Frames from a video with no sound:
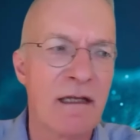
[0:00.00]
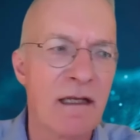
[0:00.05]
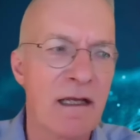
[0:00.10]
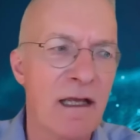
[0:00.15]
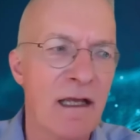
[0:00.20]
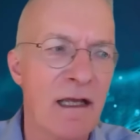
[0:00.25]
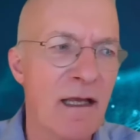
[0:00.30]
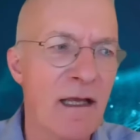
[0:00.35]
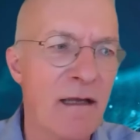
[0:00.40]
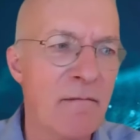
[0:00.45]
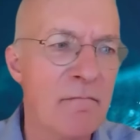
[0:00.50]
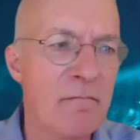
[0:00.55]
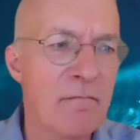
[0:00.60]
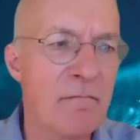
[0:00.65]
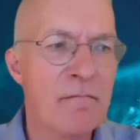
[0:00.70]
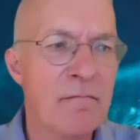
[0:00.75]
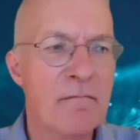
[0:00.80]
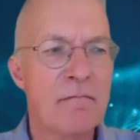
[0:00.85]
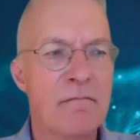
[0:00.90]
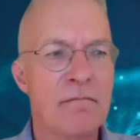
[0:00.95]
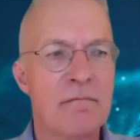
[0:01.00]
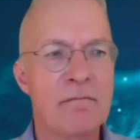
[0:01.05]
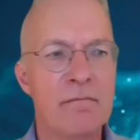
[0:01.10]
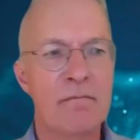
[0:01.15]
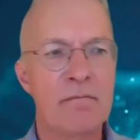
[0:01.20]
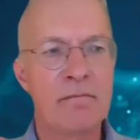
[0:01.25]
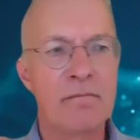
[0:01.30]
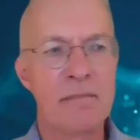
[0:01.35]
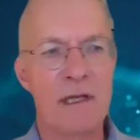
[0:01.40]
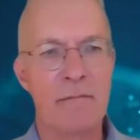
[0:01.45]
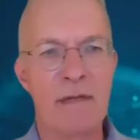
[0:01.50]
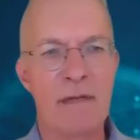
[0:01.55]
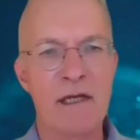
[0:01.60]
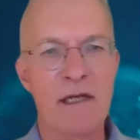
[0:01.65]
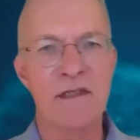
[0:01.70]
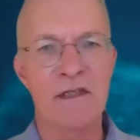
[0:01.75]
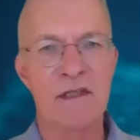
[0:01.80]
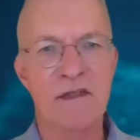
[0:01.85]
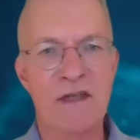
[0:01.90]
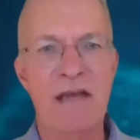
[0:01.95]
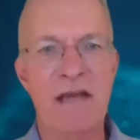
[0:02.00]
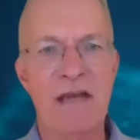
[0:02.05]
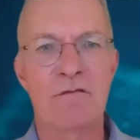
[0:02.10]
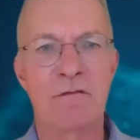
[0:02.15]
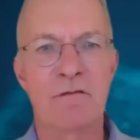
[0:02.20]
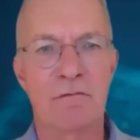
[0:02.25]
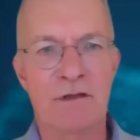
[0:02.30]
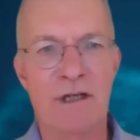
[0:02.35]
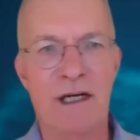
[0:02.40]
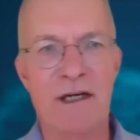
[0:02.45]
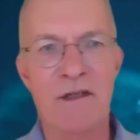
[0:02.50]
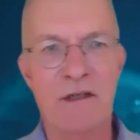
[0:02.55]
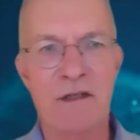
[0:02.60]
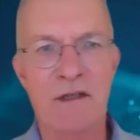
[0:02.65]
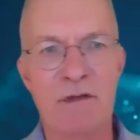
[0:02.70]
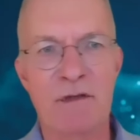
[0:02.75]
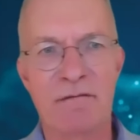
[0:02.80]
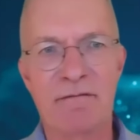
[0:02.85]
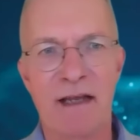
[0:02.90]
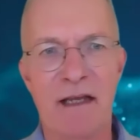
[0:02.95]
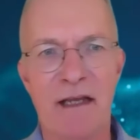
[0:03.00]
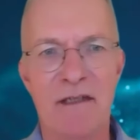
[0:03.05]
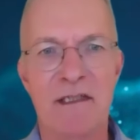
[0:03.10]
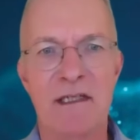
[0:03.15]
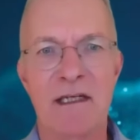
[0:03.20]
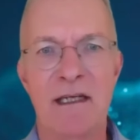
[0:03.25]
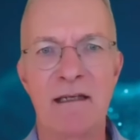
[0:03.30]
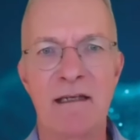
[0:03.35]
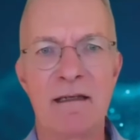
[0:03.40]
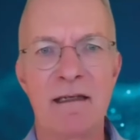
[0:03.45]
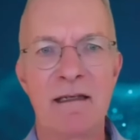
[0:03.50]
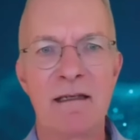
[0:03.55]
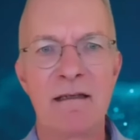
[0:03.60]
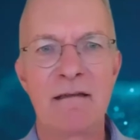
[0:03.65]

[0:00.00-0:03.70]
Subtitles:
MYC is a central transcription factor.